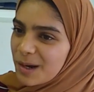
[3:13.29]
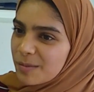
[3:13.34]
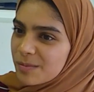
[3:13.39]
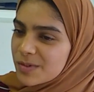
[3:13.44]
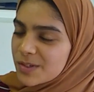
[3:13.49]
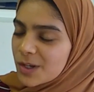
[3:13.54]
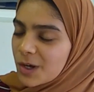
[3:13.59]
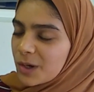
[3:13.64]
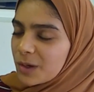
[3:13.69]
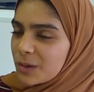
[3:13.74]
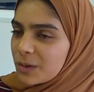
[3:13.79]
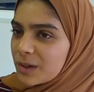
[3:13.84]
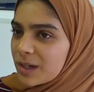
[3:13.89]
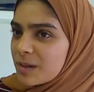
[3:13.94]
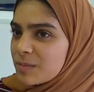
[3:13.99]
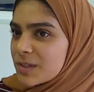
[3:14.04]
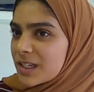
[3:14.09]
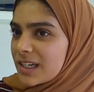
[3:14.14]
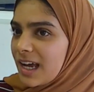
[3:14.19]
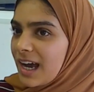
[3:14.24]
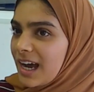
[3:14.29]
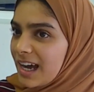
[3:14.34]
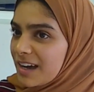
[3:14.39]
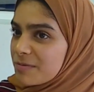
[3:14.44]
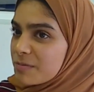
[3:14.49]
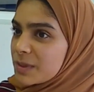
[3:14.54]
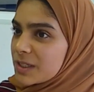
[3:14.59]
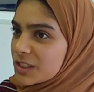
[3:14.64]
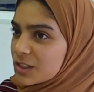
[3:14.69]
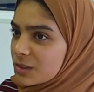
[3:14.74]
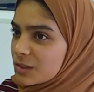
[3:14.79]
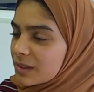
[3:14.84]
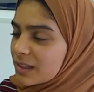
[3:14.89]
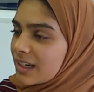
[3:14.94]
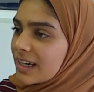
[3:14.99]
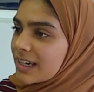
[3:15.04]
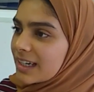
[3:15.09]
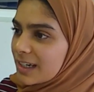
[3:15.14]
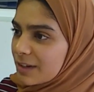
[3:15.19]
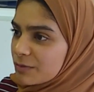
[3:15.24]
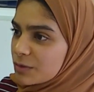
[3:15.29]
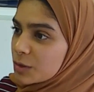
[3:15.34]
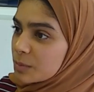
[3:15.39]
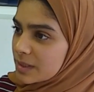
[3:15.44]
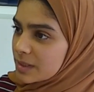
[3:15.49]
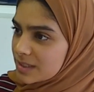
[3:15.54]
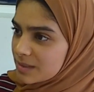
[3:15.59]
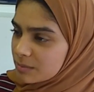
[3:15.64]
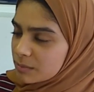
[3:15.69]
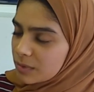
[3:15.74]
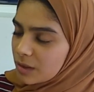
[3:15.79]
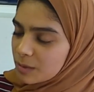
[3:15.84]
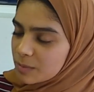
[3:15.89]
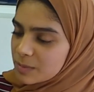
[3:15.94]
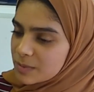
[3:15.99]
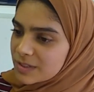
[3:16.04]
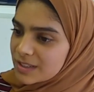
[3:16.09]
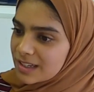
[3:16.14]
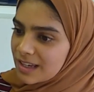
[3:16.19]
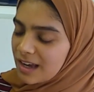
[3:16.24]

So alhamdulillah, I have been doing like a few bits and bobs.